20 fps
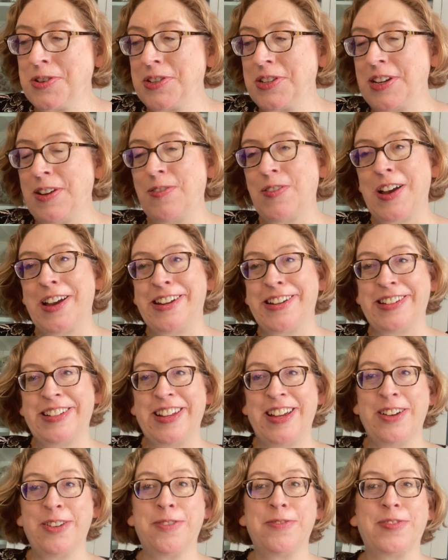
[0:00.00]
she finally,
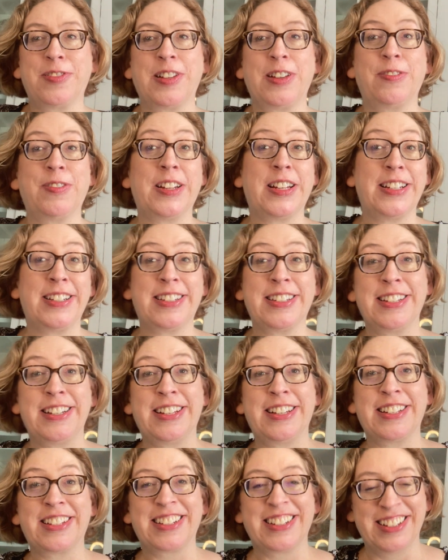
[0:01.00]
hopefully, flies the
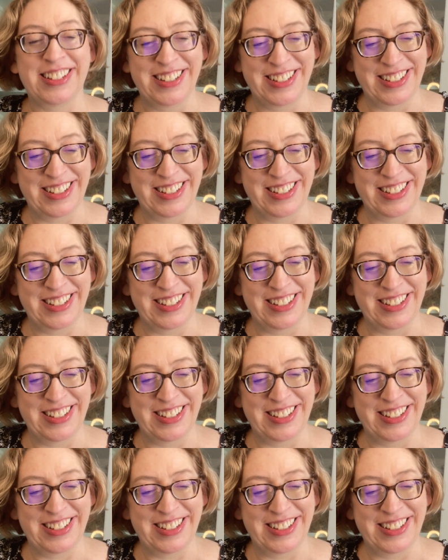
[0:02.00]
nest.